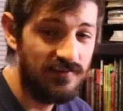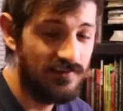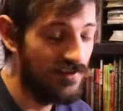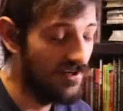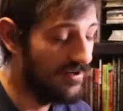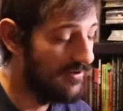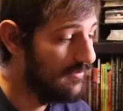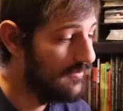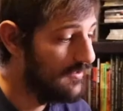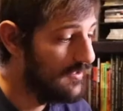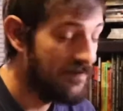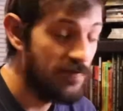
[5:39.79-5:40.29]

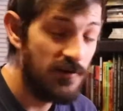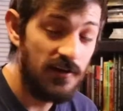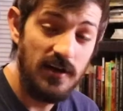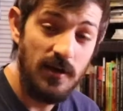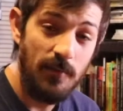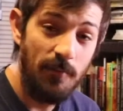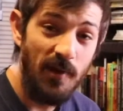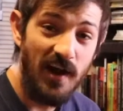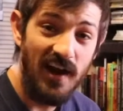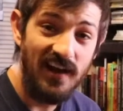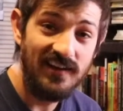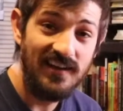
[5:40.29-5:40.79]
So if you're
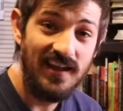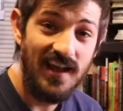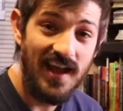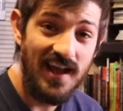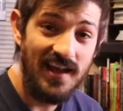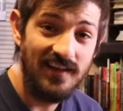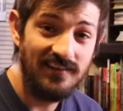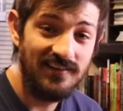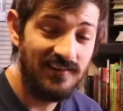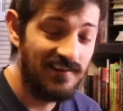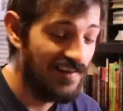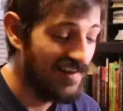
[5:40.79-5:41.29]
into
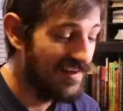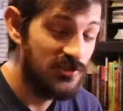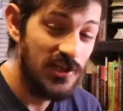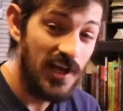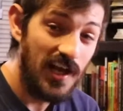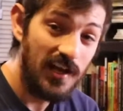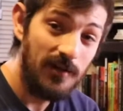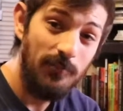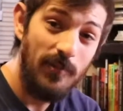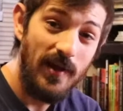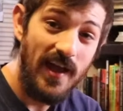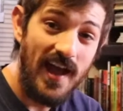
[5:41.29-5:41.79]
podcasts,
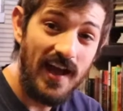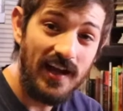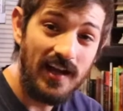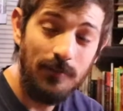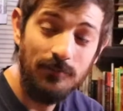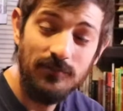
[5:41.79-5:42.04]
check back.